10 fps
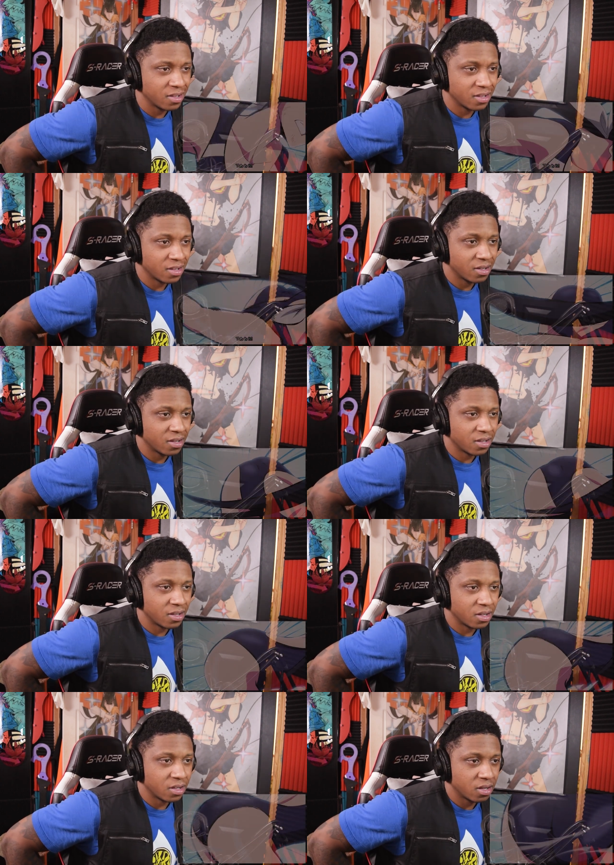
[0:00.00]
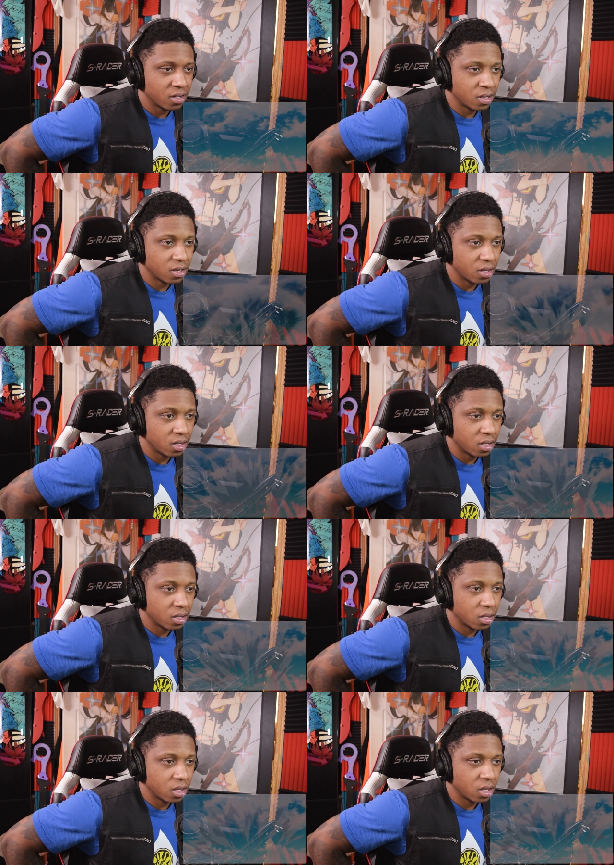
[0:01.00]

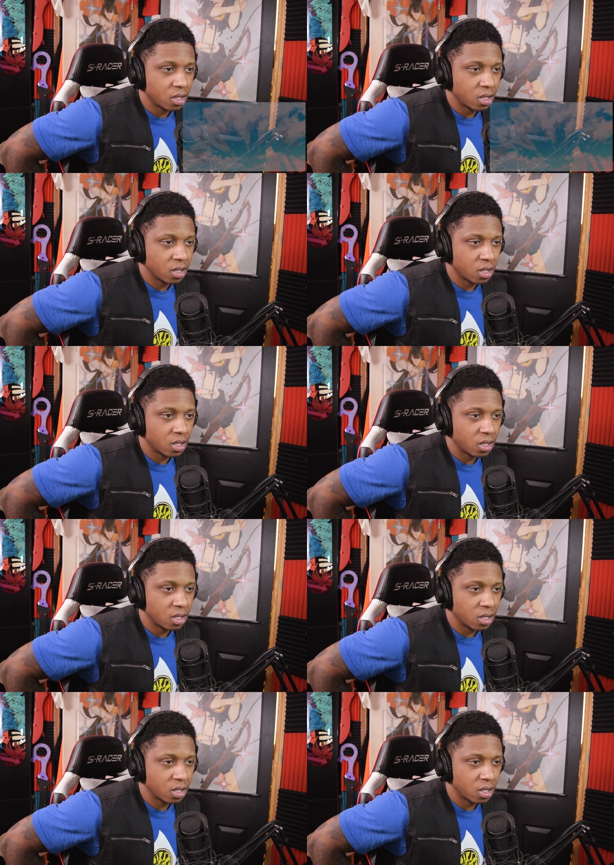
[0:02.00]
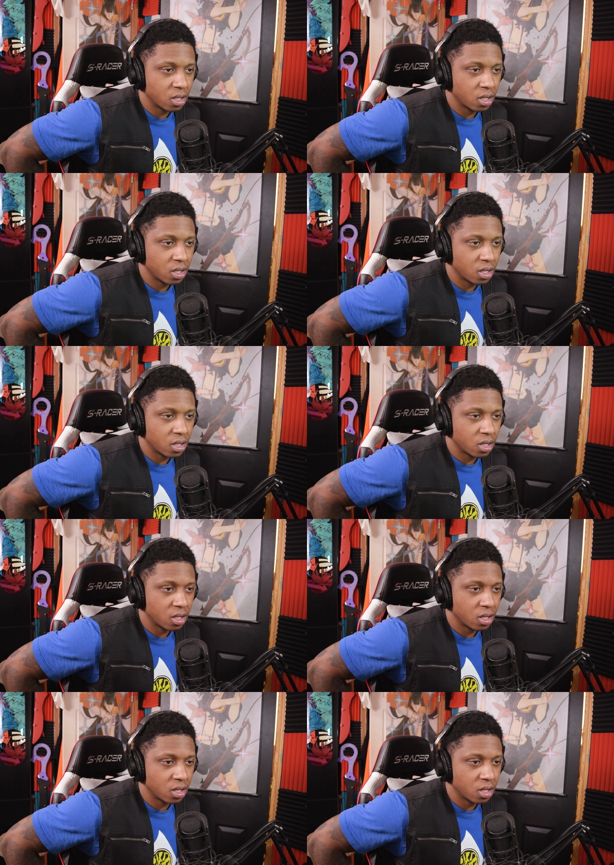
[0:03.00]

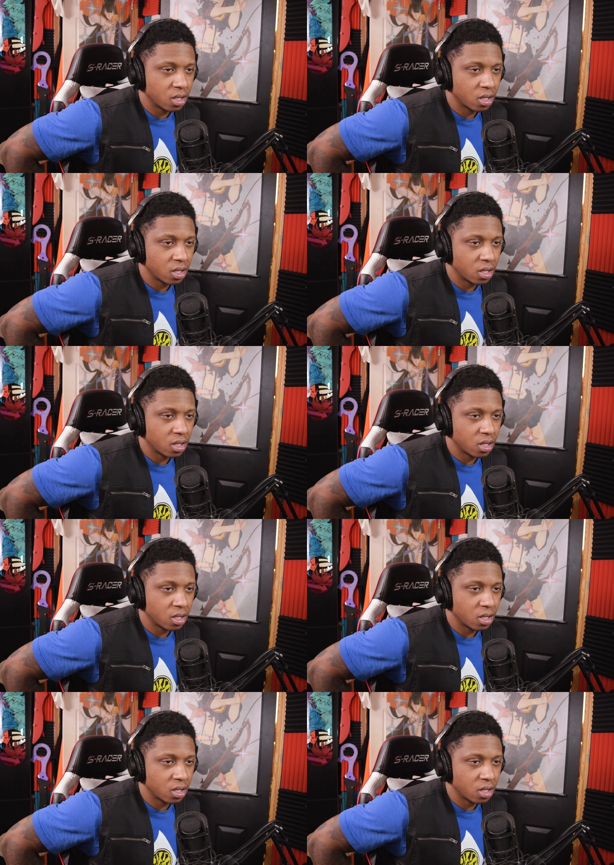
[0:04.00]
(silence)